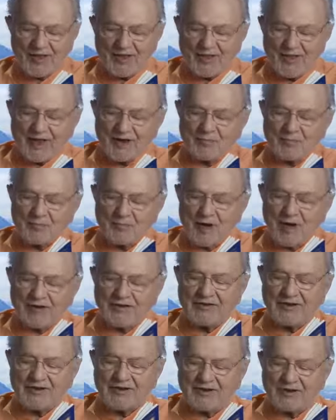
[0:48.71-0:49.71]
That
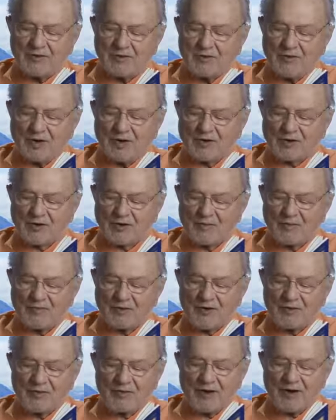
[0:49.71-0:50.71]
mighty tumult
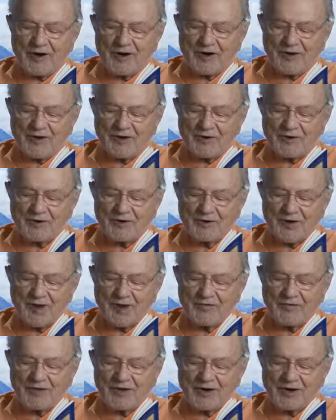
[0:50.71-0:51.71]
reverberating through
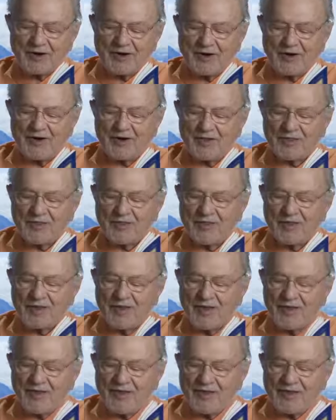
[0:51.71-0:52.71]
heaven and earth,
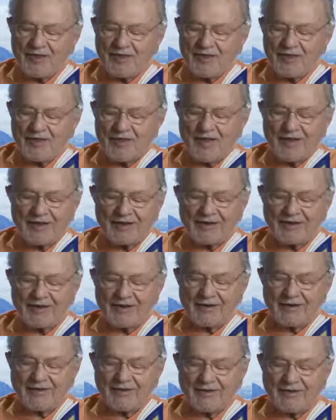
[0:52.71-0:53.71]

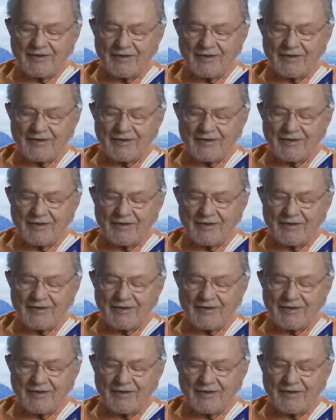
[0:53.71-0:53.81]
that